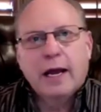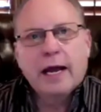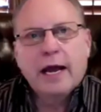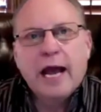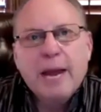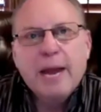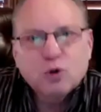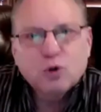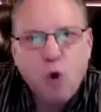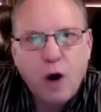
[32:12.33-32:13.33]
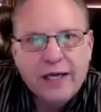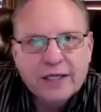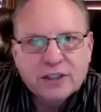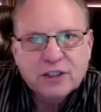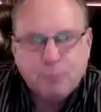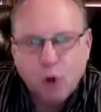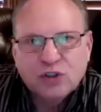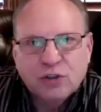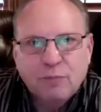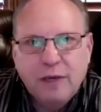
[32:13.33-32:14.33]
April 20 is supposed
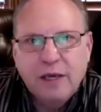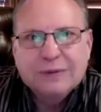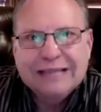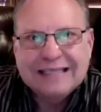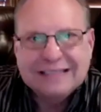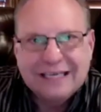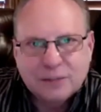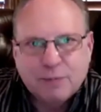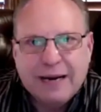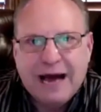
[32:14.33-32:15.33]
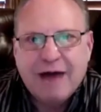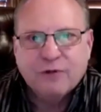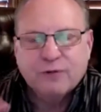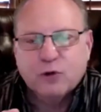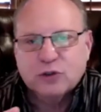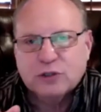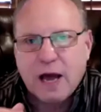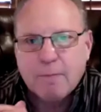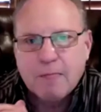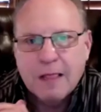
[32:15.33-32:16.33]
to be when that thing is paid out for the first
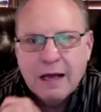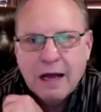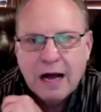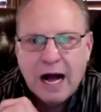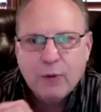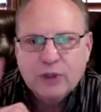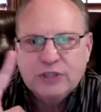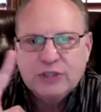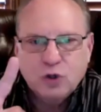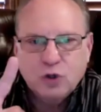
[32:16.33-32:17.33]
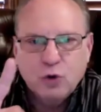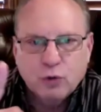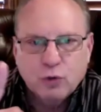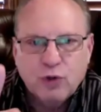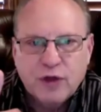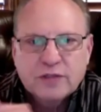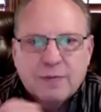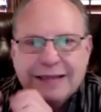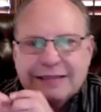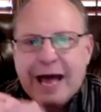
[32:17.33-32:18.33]
time. I want to say 2 or 3 things
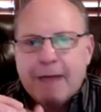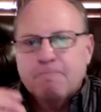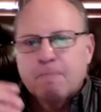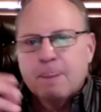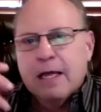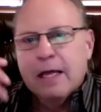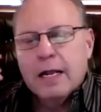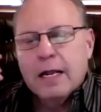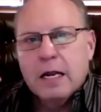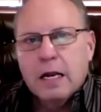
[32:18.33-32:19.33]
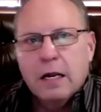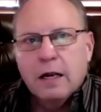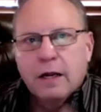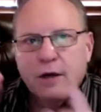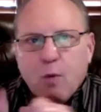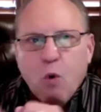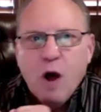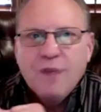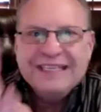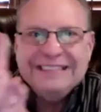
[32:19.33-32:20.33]
about that. Number
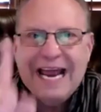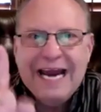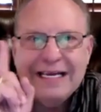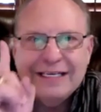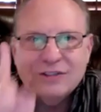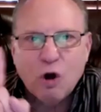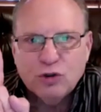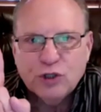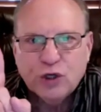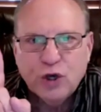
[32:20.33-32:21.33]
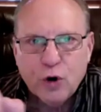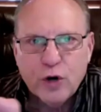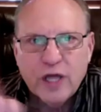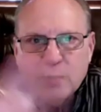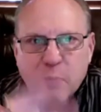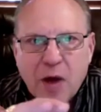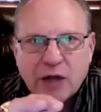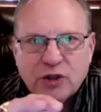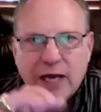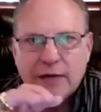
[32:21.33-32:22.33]
one, the data is all secured. It's
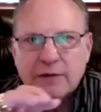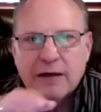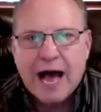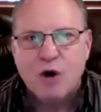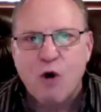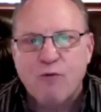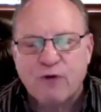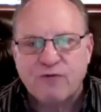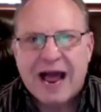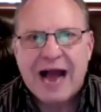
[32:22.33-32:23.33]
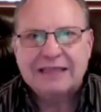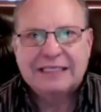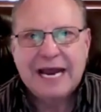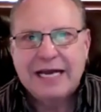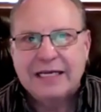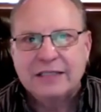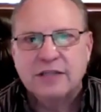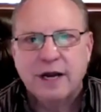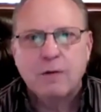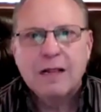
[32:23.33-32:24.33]
blockchain. I know for a fact the data is
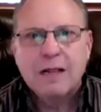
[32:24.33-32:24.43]
there.